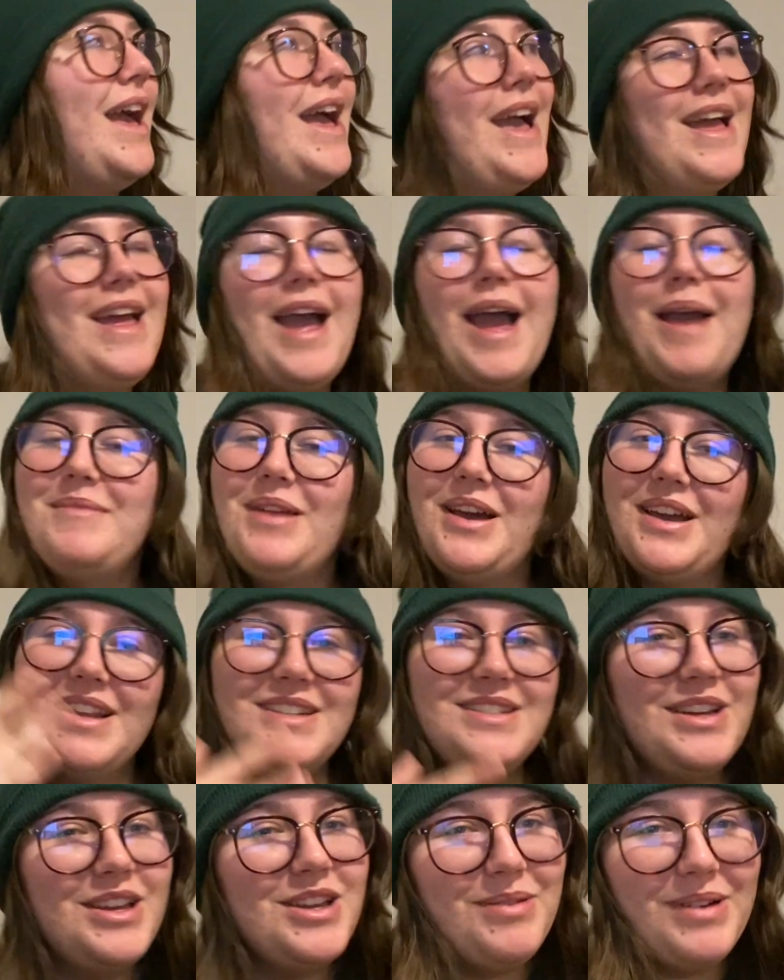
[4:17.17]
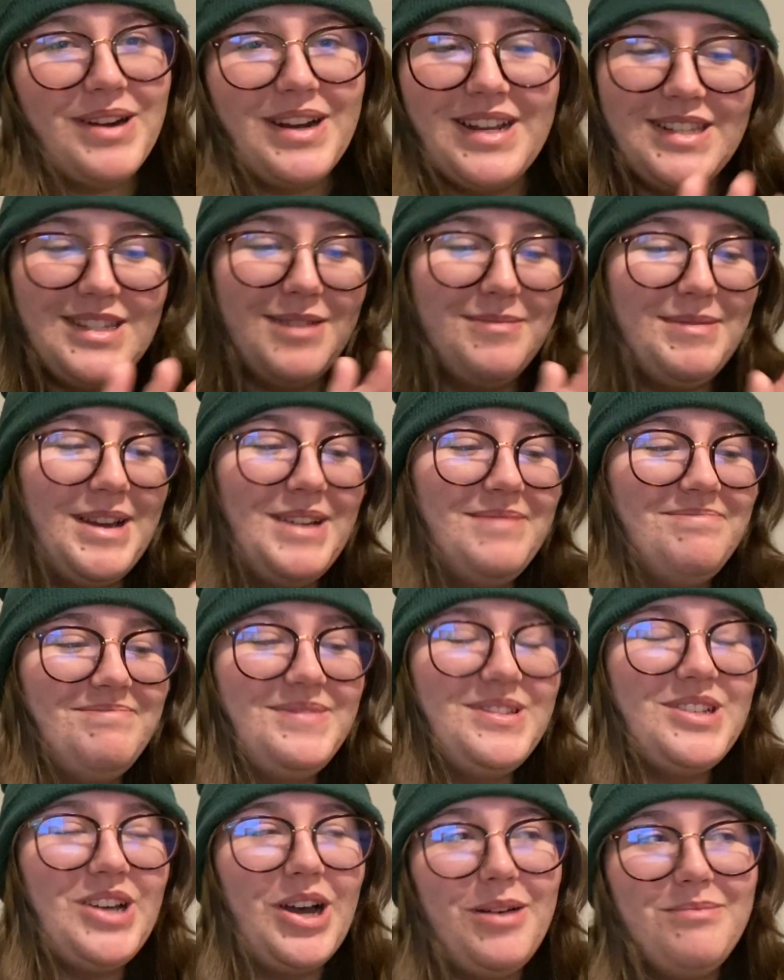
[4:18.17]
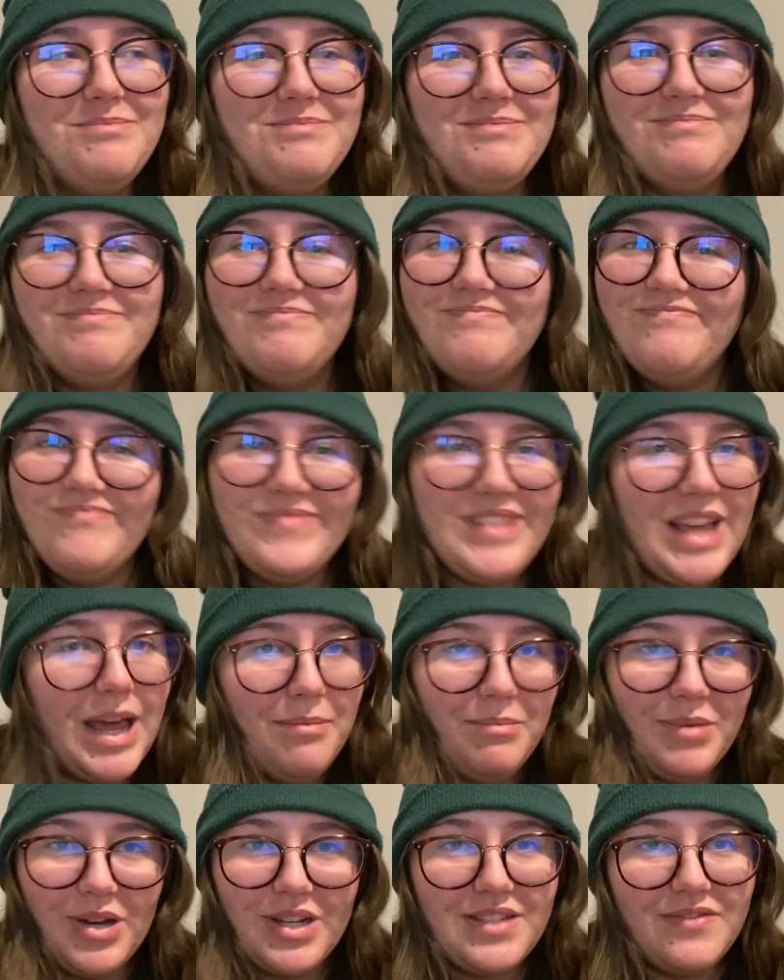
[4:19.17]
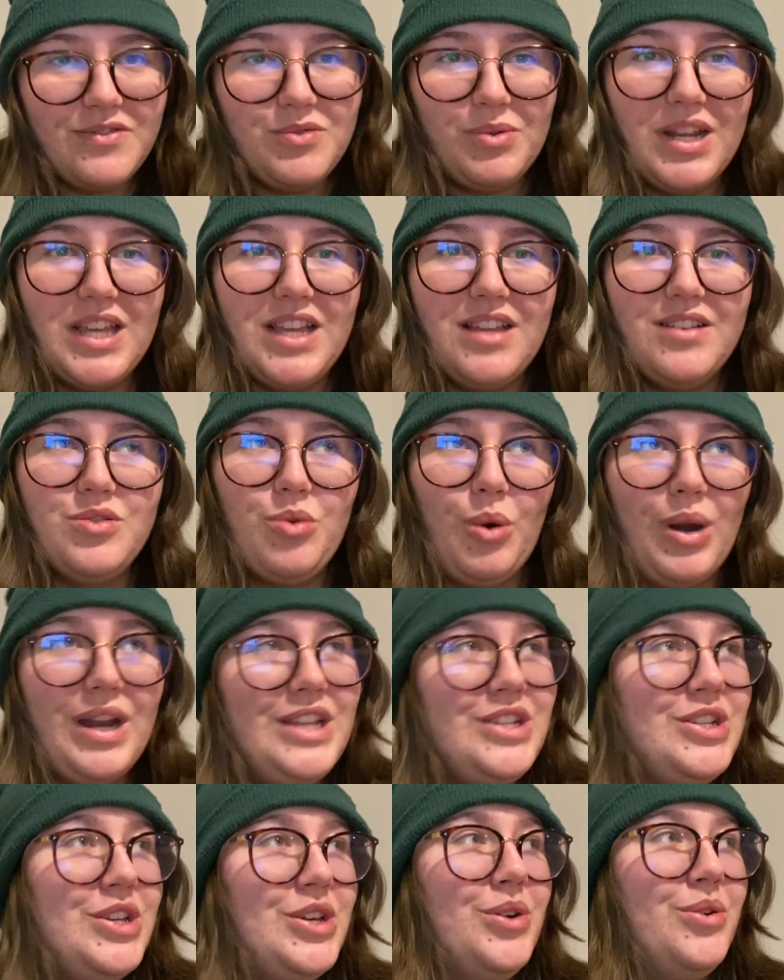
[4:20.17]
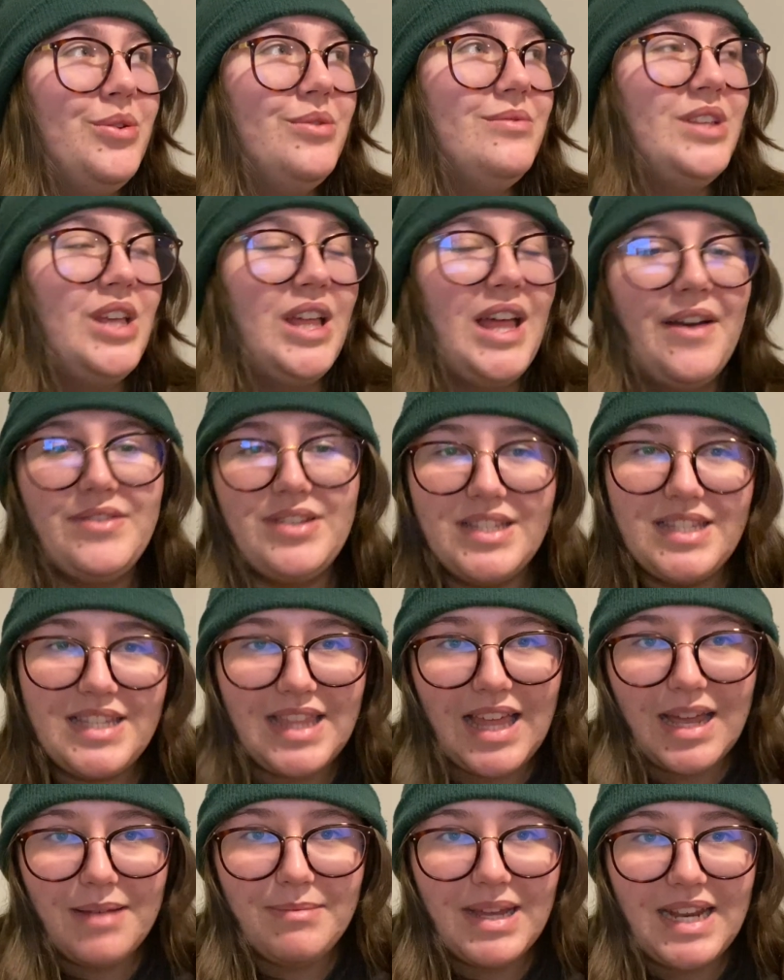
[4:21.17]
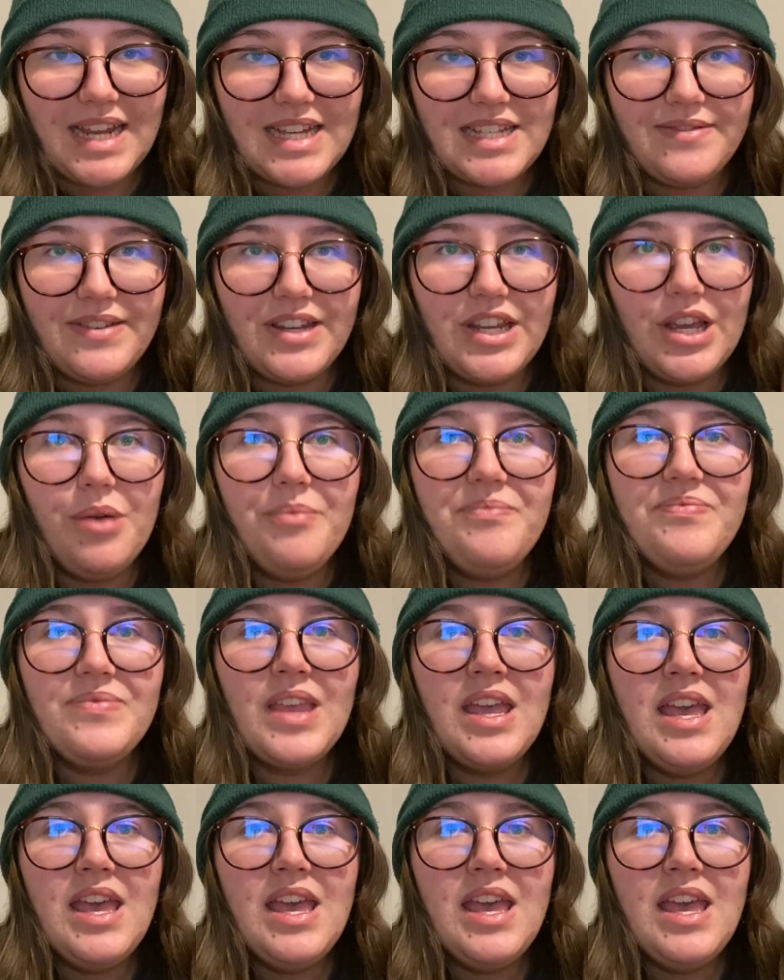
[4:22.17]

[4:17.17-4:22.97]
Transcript: I'm not gonna tell you where it is on my top 10 books of 2022. You'll have to see that in my next video.